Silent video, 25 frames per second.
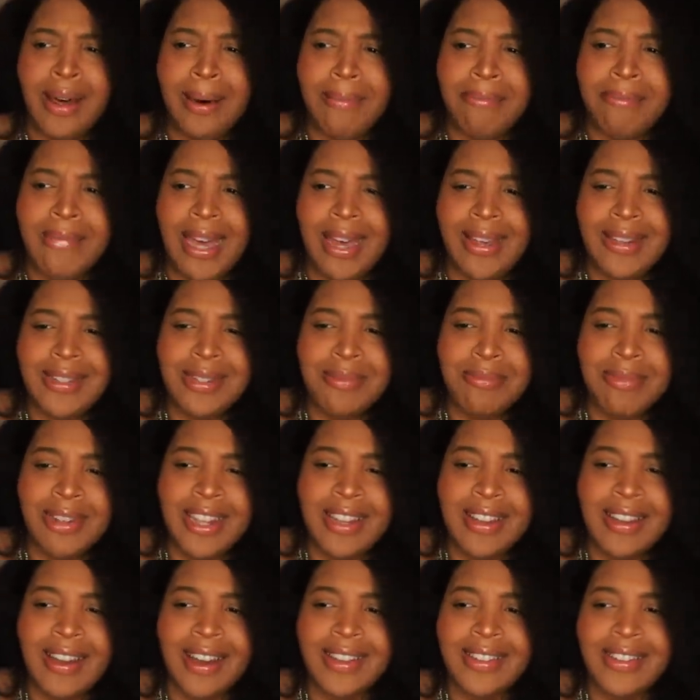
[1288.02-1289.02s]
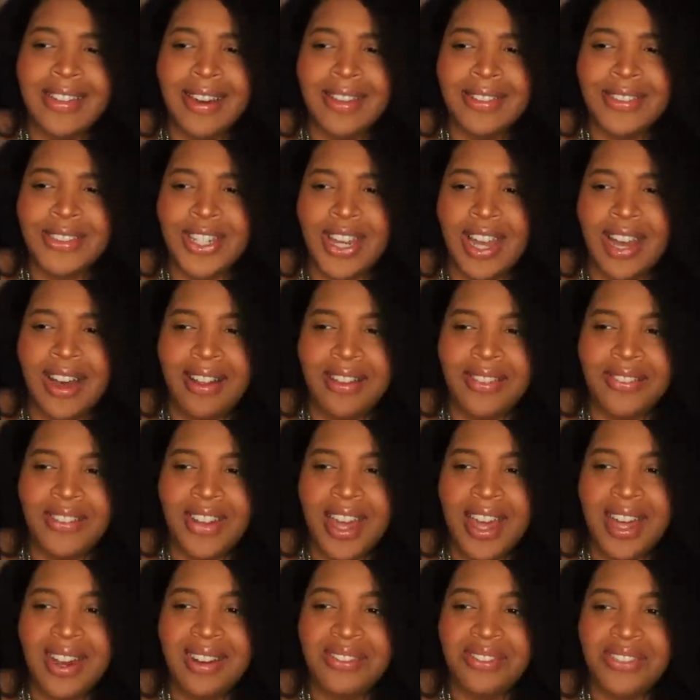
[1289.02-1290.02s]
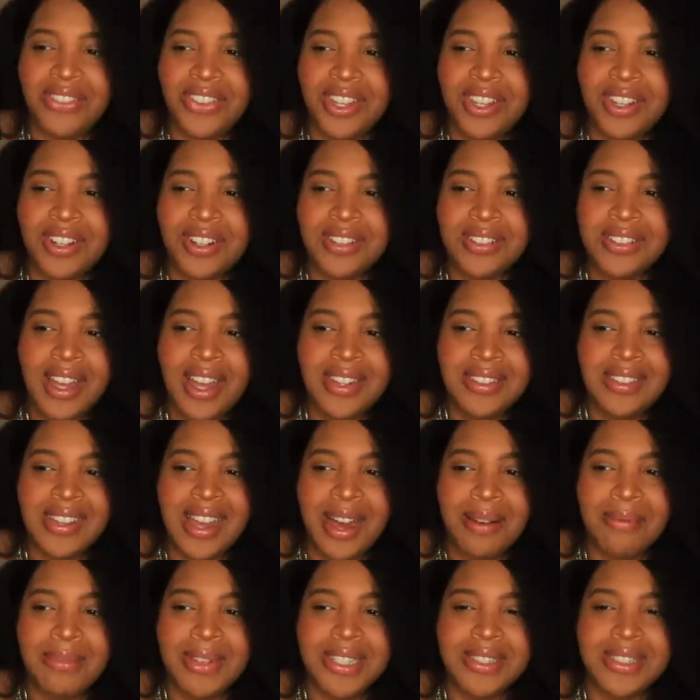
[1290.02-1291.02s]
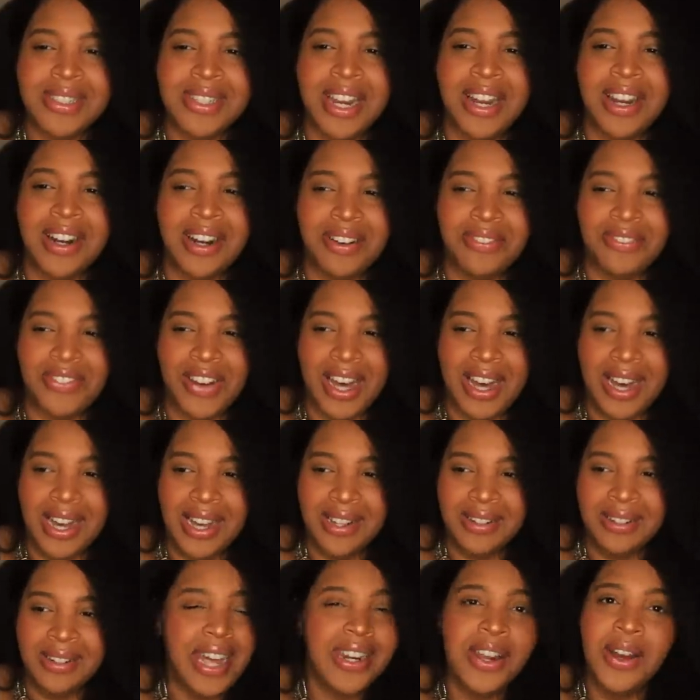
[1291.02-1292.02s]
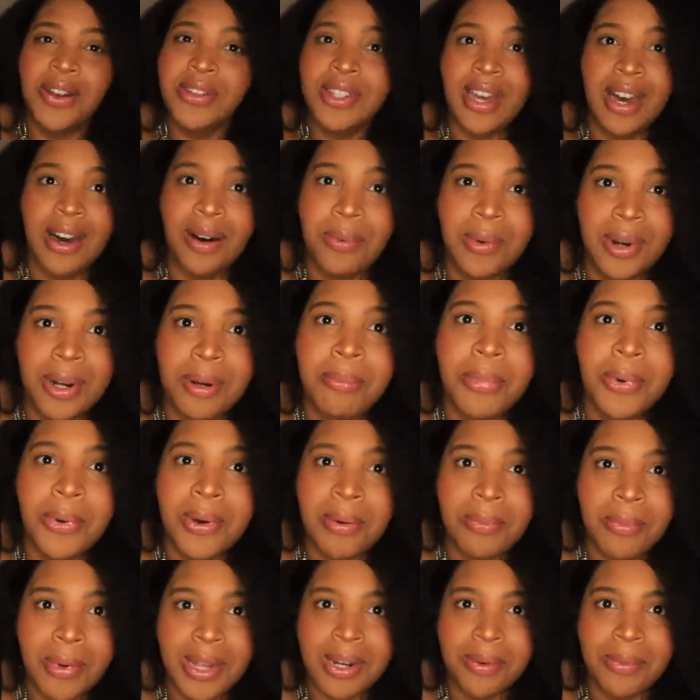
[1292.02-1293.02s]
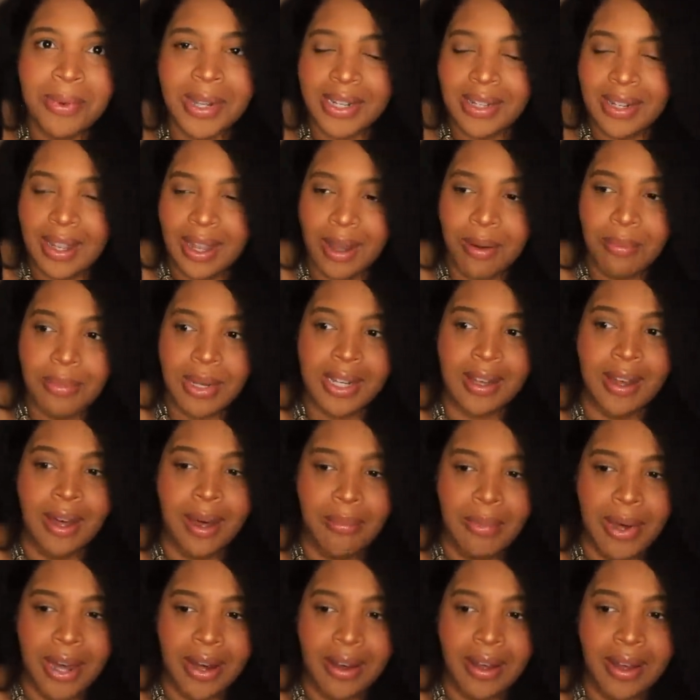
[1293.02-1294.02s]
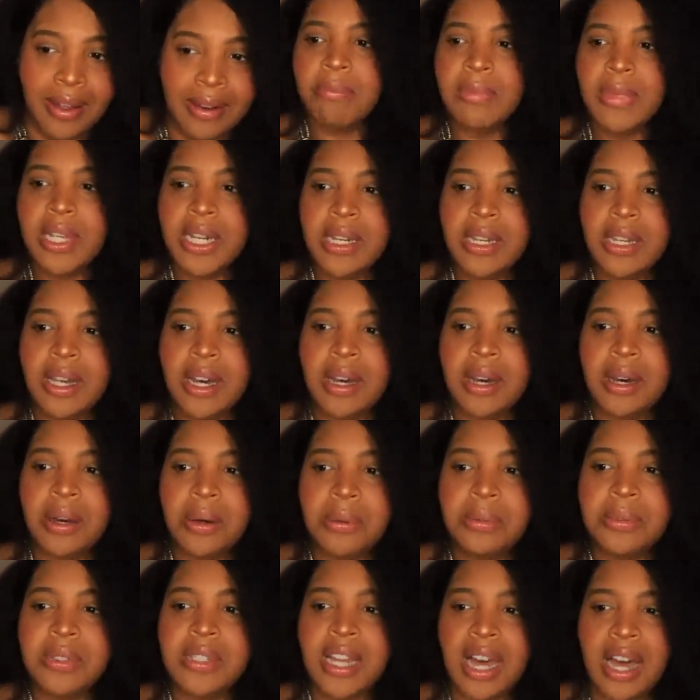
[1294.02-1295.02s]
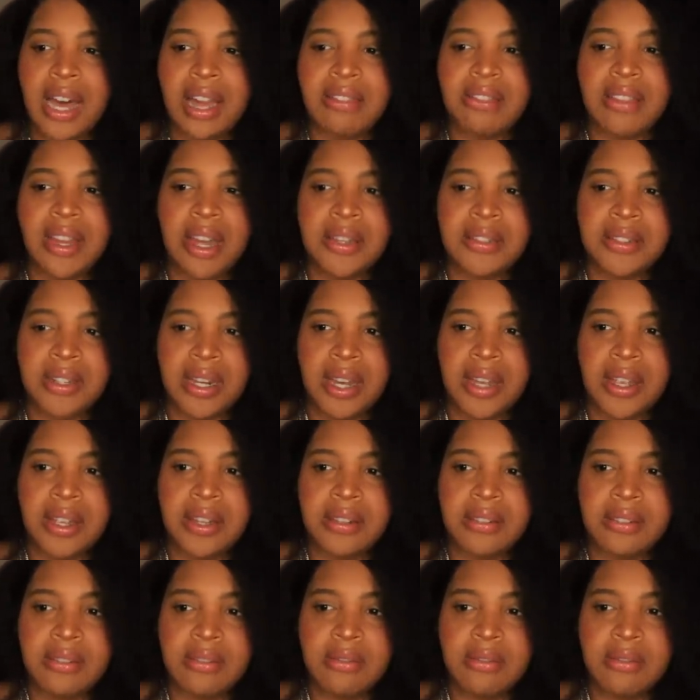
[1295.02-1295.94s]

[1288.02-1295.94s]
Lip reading: Imagine being a young child of Haddonfield and not being terrified. I know y'all weren't born when it went down, but come on. Many a hoe died that night.